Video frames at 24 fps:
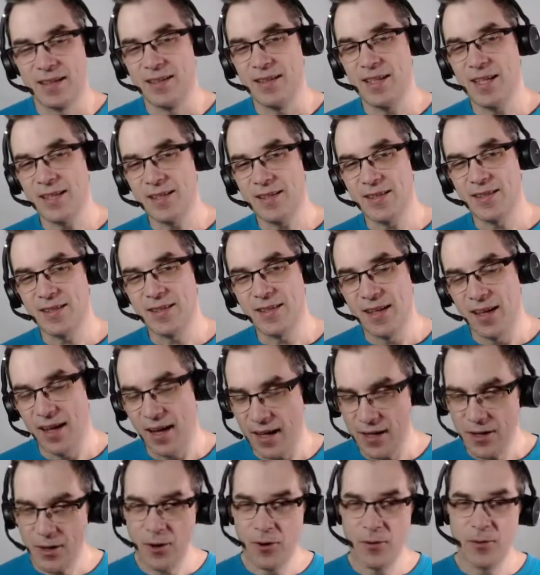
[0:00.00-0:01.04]
Yes,
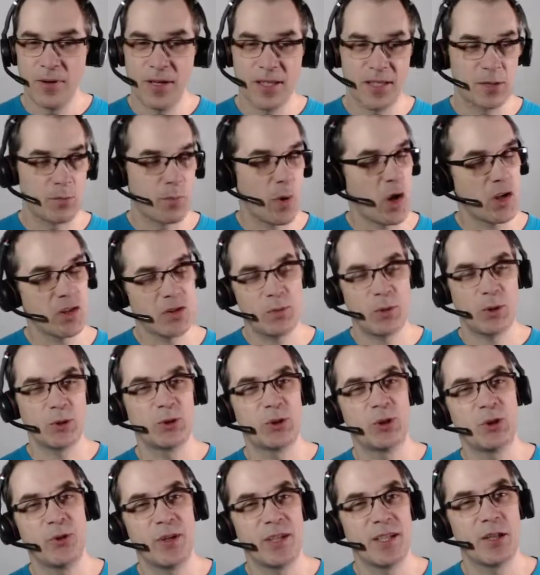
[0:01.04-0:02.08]
I know it's possible
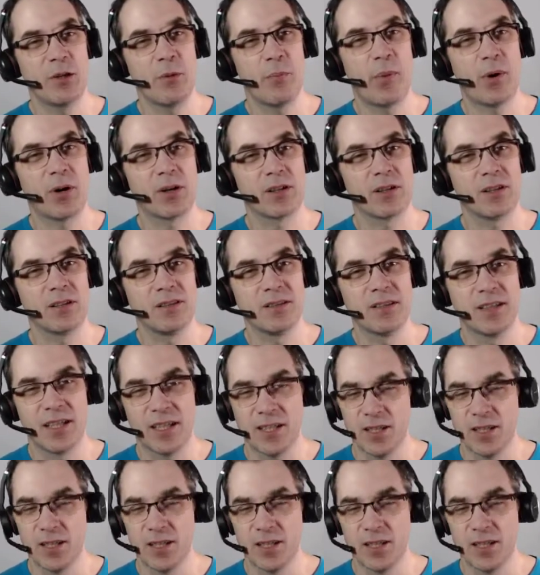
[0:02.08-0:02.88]
to do it in a portal.